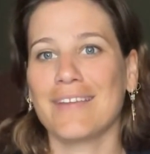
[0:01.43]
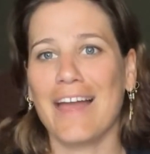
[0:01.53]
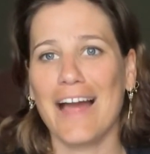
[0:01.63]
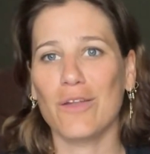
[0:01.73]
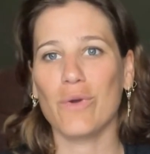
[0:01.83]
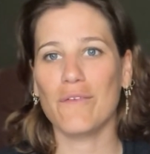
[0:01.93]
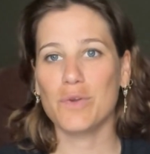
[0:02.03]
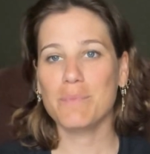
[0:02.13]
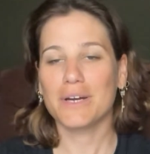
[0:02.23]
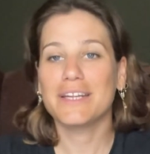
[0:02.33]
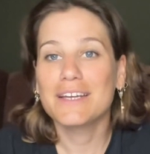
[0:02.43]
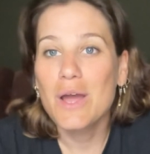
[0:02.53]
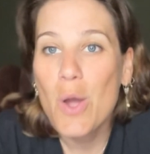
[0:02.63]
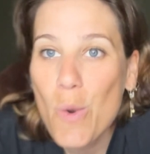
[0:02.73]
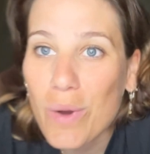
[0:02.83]
Hello everybody,
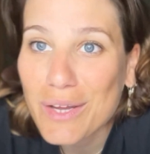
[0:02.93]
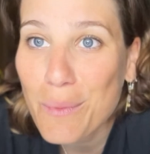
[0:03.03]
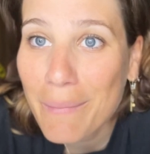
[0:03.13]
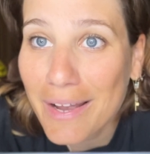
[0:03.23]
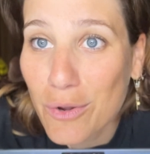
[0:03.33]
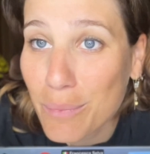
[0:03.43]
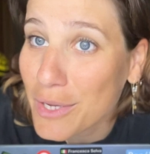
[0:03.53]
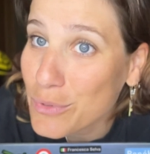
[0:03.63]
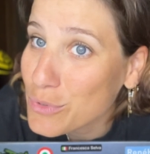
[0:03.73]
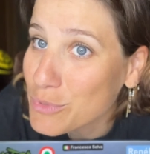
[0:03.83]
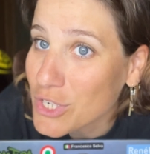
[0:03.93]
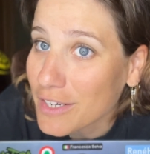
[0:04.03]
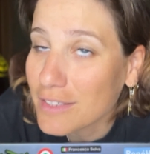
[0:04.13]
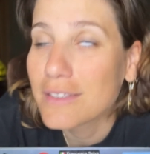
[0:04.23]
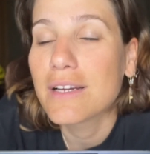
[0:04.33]
welcome back on my YouTube
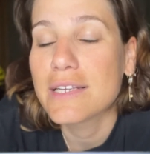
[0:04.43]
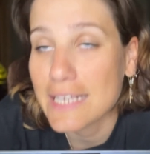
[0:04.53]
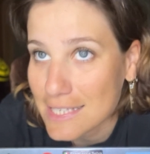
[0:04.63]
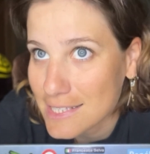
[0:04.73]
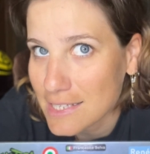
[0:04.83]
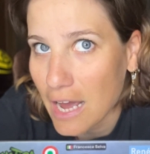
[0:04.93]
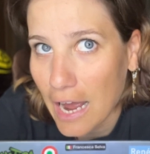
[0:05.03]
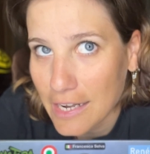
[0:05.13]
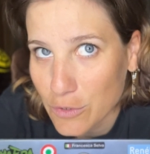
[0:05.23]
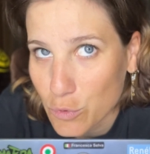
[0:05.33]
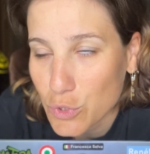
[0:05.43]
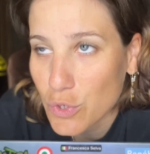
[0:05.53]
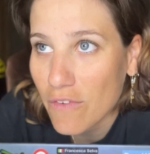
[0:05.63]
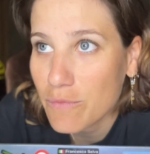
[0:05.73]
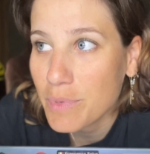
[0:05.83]
channel. Yes, I know
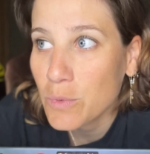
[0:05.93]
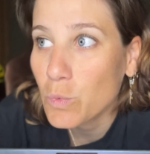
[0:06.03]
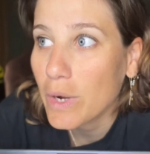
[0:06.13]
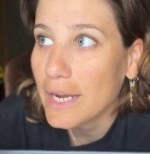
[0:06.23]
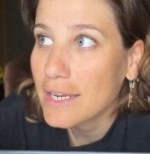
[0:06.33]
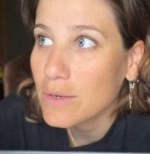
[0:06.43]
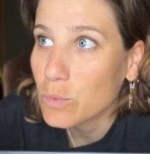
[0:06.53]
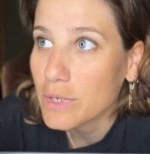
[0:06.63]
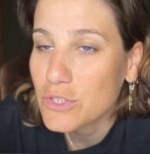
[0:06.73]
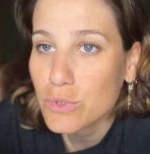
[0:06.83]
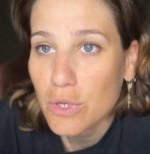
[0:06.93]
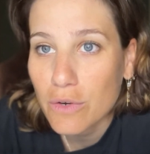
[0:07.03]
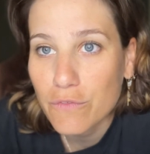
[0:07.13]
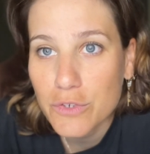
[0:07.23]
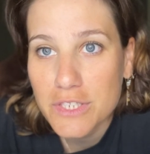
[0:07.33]
you have been waiting way too
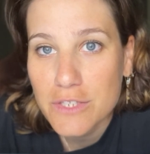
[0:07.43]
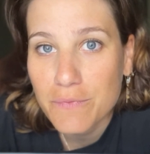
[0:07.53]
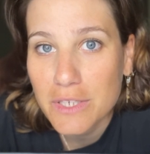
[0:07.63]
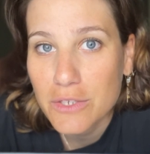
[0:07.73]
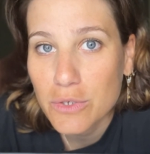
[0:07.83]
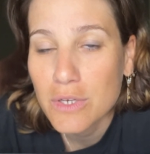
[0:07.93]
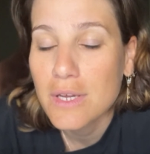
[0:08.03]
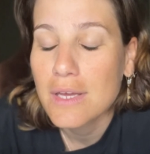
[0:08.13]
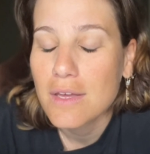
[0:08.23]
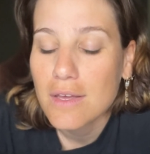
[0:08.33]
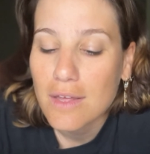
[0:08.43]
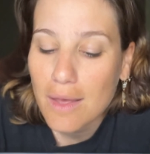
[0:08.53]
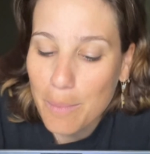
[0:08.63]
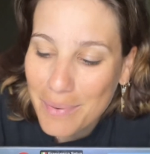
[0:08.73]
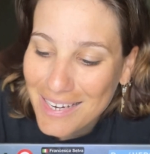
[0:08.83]
long for this video,
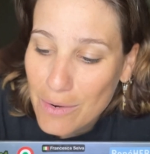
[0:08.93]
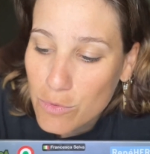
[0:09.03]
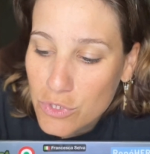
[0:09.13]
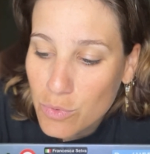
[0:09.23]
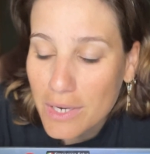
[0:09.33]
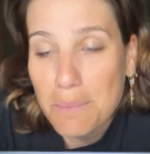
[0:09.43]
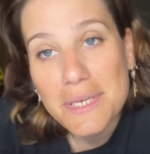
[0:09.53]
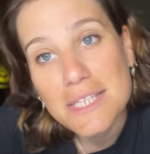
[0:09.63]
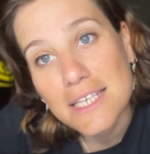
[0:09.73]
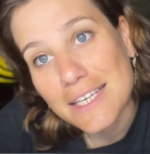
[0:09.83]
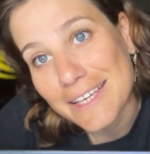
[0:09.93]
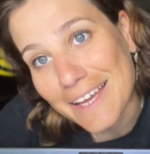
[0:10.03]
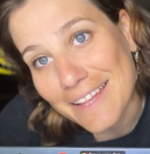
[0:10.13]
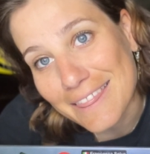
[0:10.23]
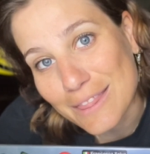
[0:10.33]
but I was quite busy
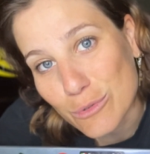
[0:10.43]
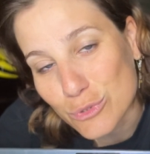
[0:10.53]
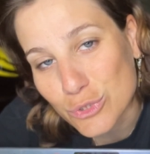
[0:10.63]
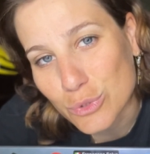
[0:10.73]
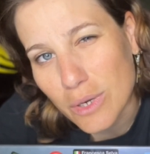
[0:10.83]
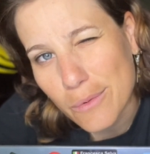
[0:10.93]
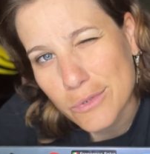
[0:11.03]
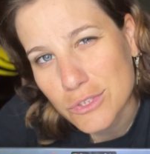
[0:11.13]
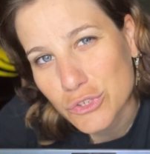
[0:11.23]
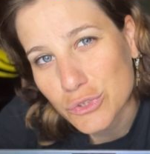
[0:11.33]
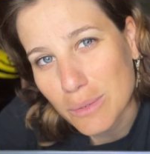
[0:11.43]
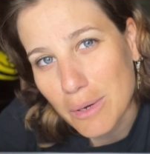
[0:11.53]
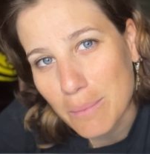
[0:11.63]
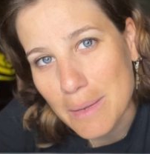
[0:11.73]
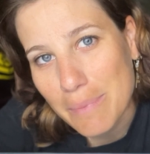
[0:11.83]
and also I wasn't sure
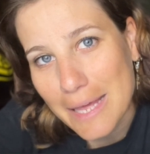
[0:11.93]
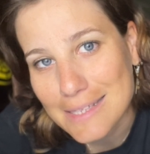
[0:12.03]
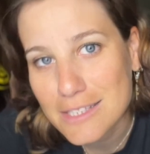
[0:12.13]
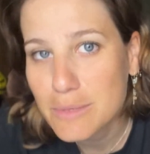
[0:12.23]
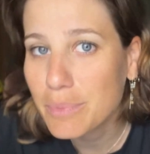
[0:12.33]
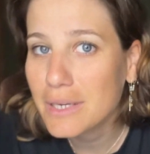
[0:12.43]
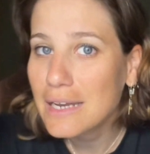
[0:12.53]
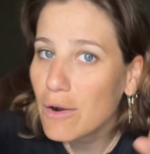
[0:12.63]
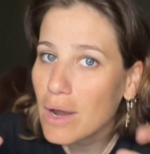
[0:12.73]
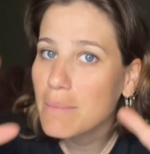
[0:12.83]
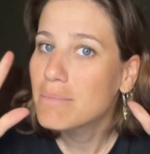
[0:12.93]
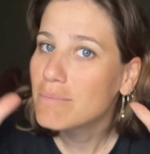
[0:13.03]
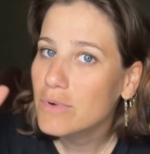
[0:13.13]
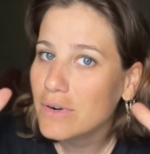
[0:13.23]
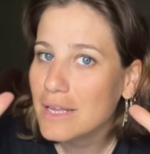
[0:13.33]
about my plans, but now I'm
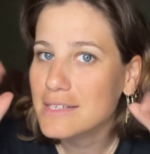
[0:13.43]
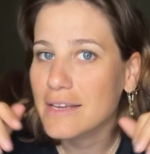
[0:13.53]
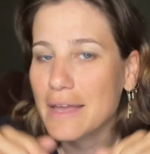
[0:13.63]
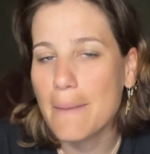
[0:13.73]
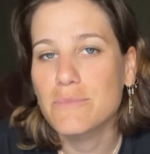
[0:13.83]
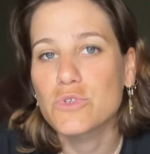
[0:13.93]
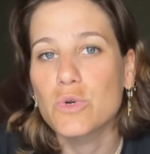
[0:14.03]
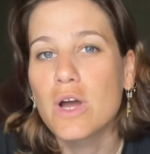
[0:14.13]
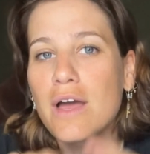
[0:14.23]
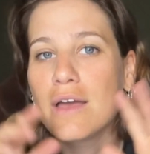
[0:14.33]
more or less I am, so